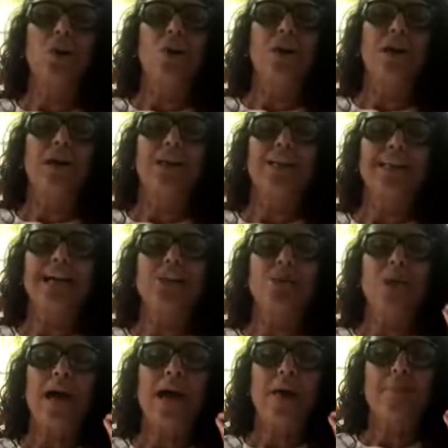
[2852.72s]
all. That's
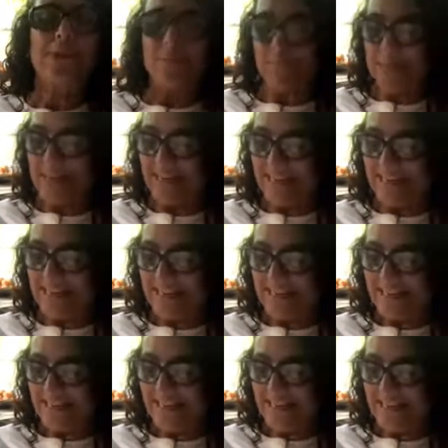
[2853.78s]
why I'm repeating it.
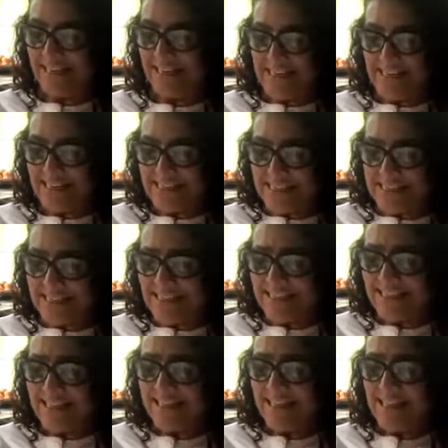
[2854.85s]
Isn't it?
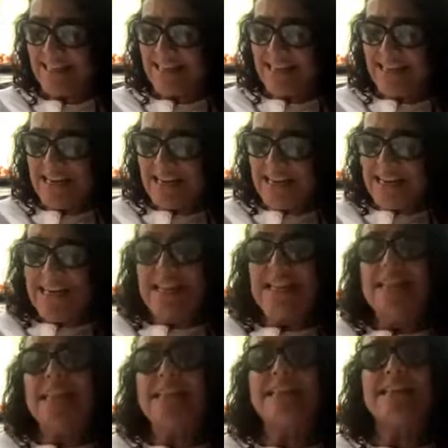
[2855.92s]

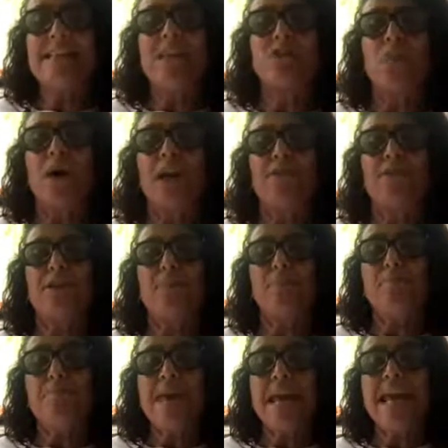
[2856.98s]
This is one of the
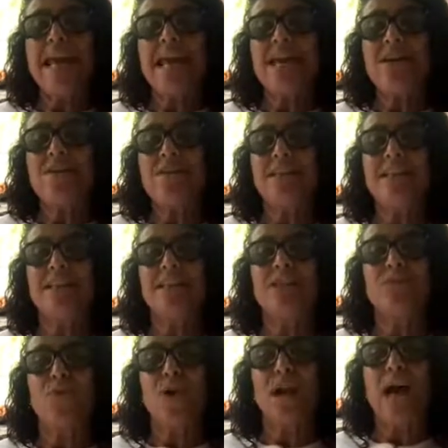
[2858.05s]
main reasons
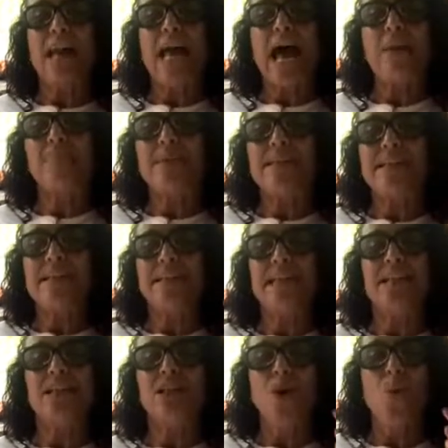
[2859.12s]
for unhappiness
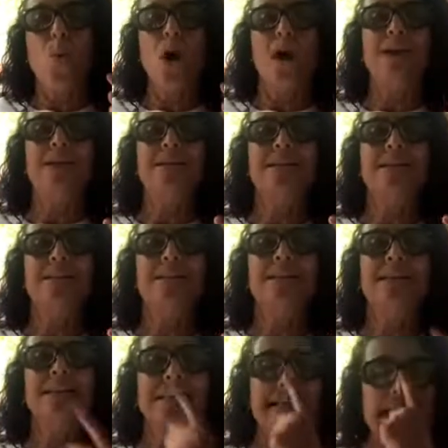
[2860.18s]
in the world. The
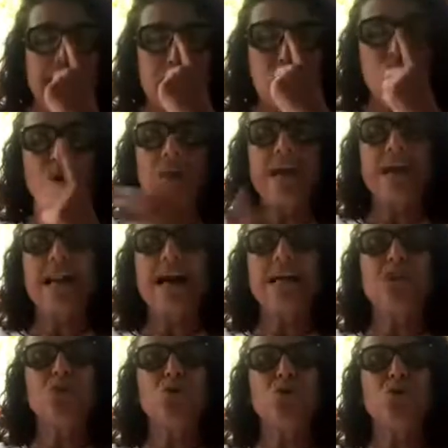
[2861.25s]
day you
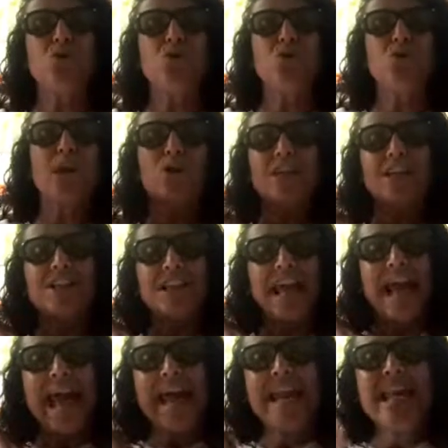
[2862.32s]
realize you
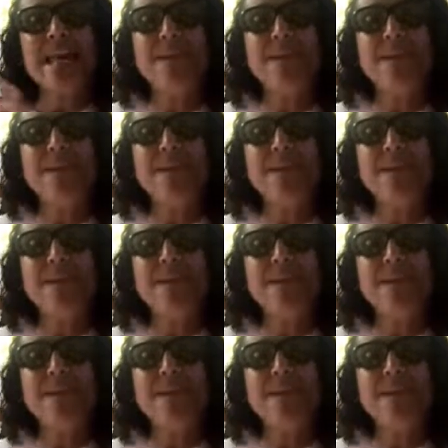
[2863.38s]
cannot change